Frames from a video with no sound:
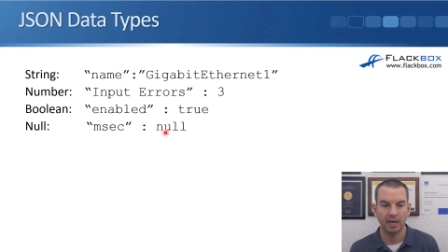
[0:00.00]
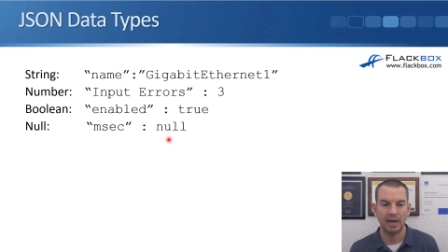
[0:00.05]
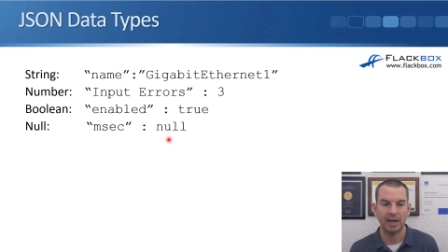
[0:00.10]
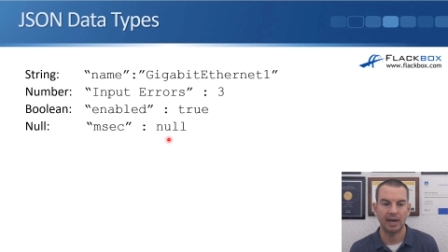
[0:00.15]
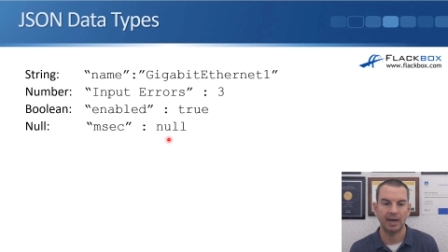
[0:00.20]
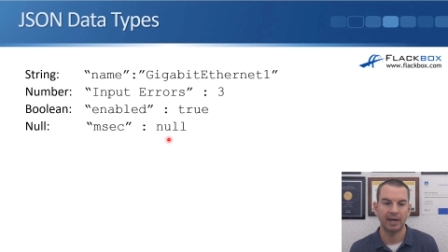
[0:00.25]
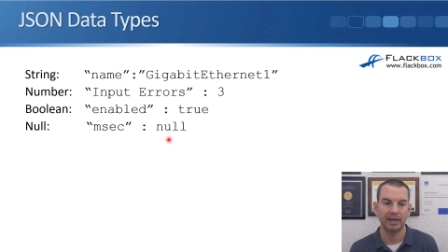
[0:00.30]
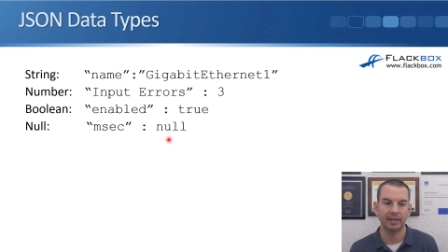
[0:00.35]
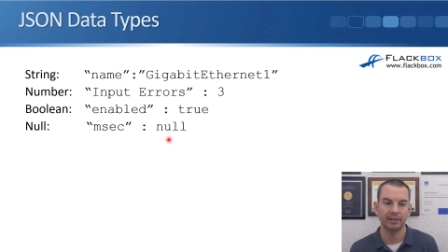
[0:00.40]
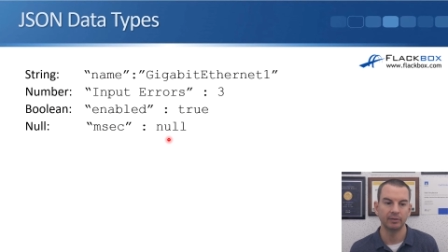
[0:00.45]

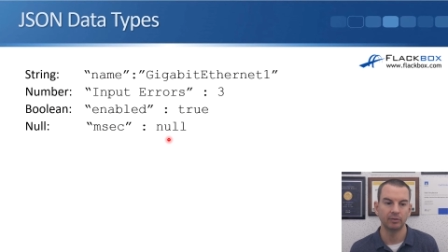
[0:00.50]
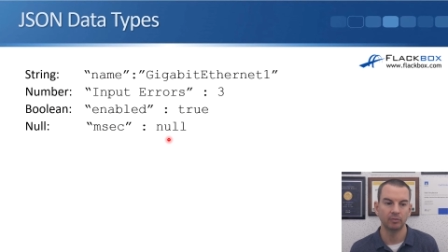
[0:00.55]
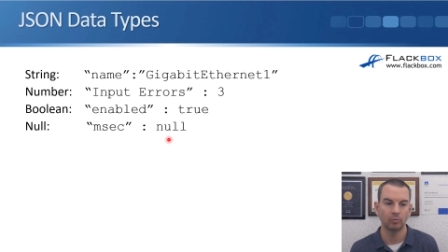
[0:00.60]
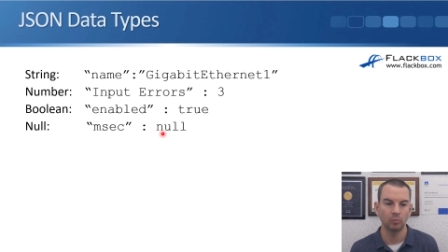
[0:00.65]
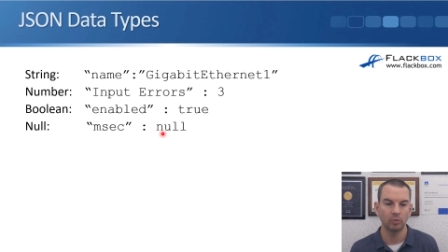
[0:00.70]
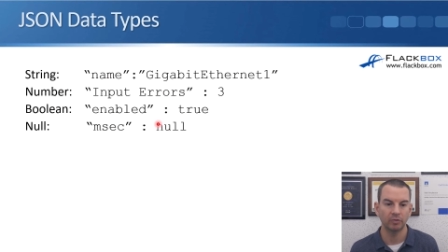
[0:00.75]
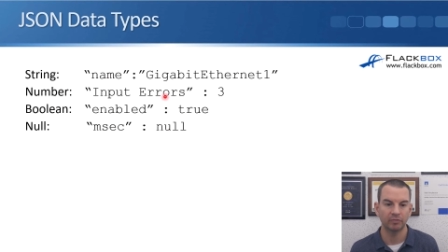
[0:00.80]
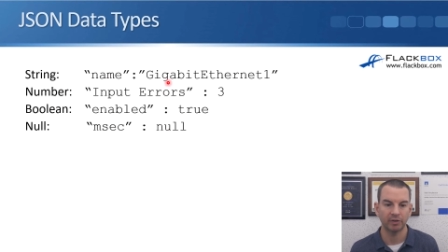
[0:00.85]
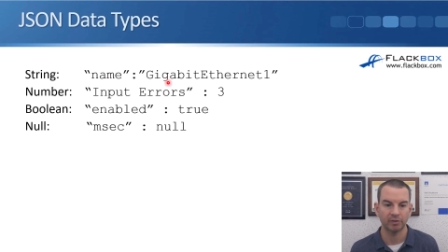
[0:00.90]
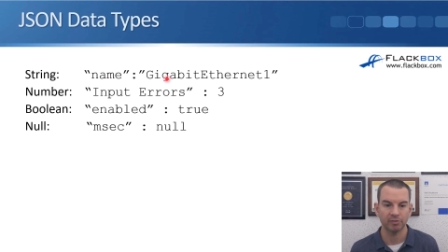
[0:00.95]
And
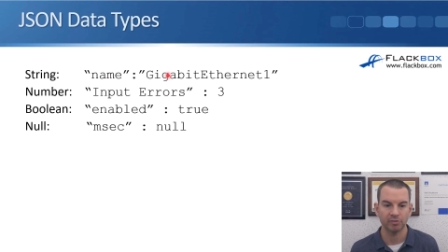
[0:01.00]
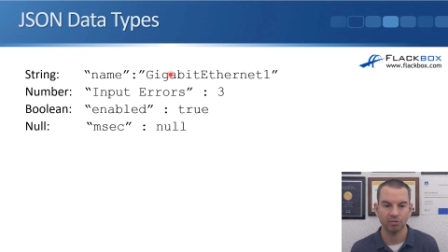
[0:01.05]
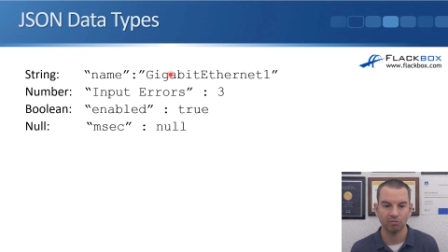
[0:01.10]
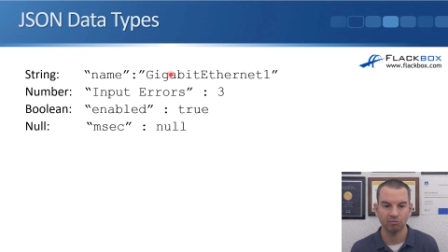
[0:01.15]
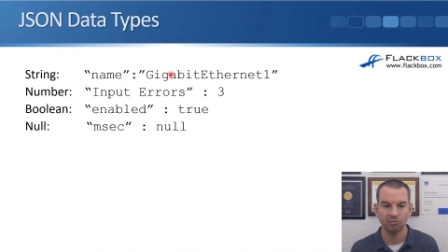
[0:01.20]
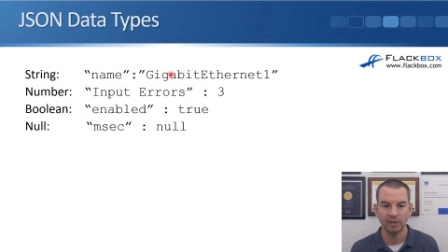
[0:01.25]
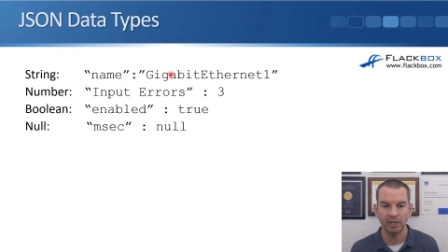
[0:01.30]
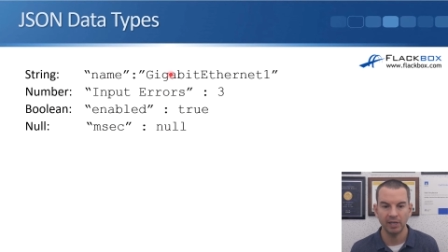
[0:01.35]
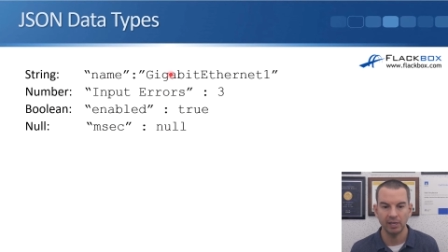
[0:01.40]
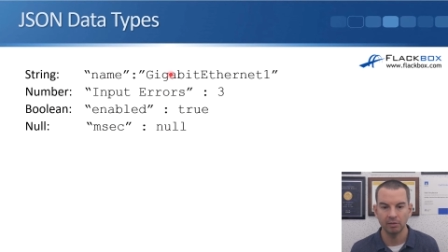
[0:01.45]
with our
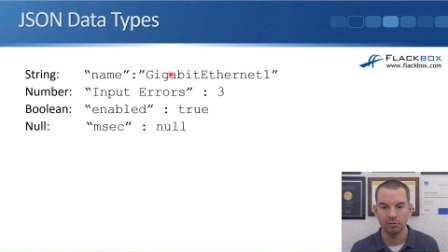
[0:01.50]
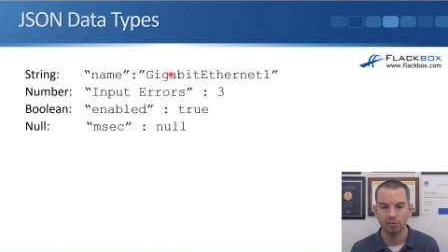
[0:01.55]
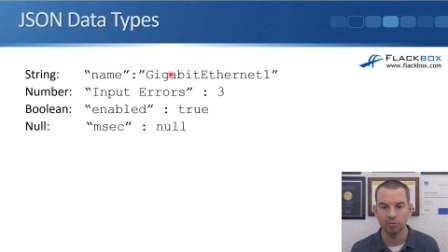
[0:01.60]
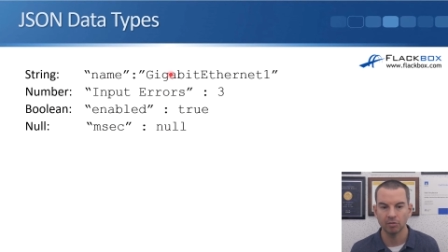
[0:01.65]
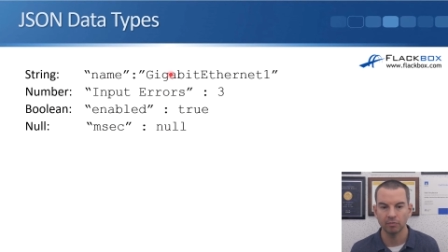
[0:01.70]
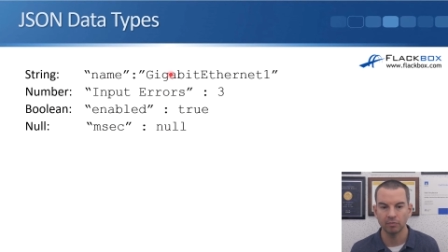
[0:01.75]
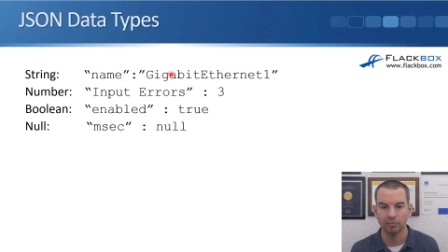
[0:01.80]
strings,